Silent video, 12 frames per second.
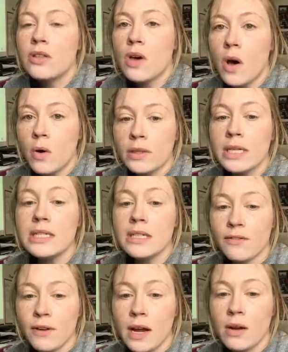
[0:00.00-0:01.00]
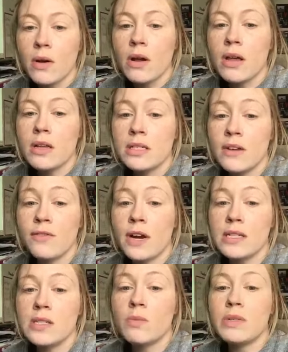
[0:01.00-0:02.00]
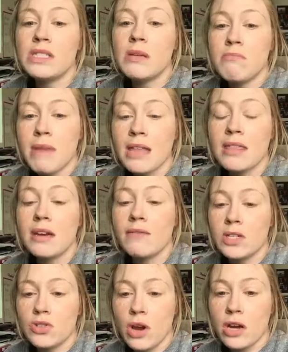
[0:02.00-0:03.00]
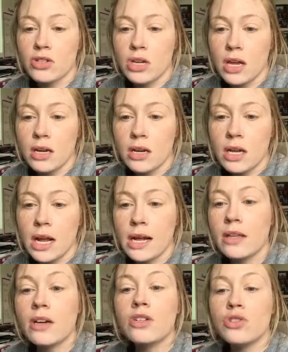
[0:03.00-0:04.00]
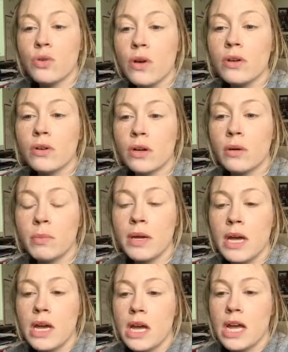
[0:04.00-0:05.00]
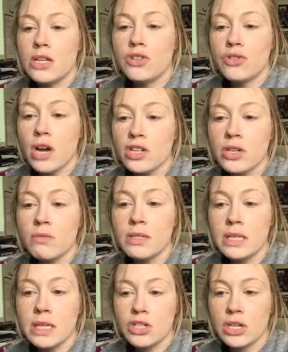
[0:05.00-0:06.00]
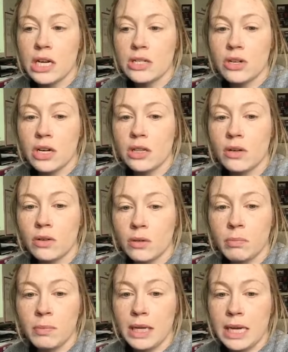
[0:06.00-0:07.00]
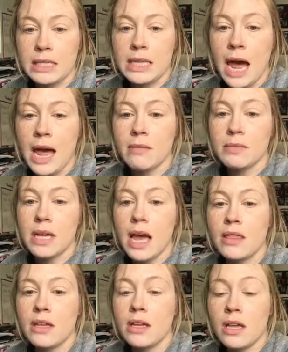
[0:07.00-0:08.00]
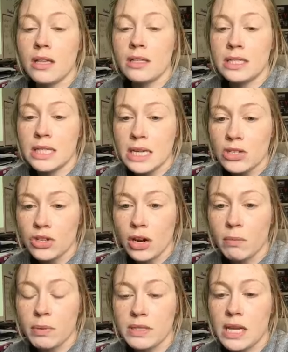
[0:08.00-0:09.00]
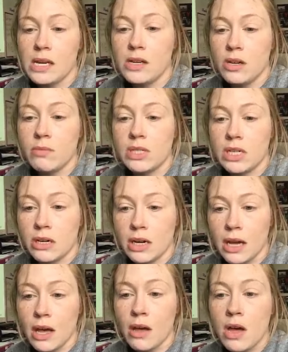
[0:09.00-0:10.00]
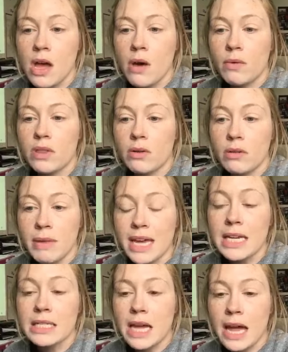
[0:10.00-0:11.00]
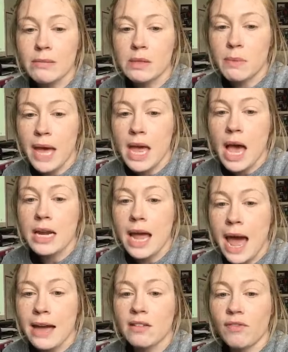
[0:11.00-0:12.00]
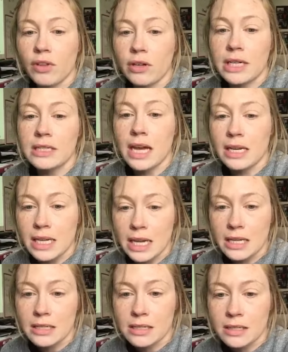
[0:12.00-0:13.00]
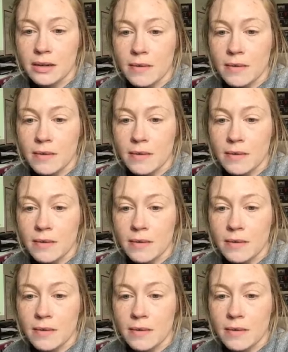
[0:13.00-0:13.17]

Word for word: The only different difference was the method of instruction. In the control group, instruction was initiated during the group meeting times, and the teacher presented new material with the remaining time spent on active learning techniques.